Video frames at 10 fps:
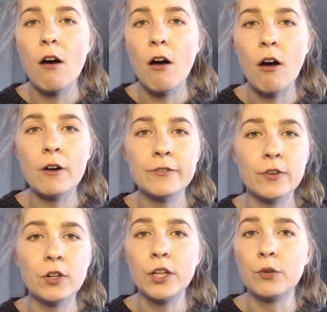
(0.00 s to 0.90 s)

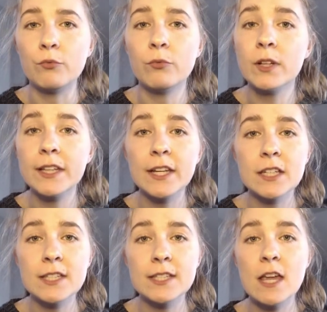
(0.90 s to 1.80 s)
awful and really
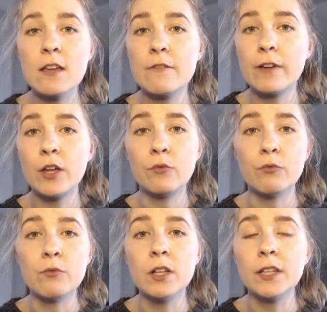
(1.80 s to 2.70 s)
unsafe and
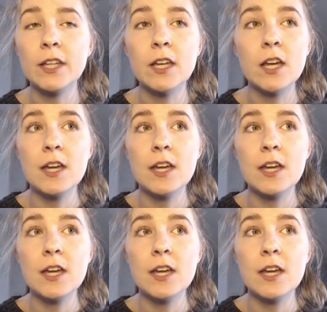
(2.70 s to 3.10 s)
really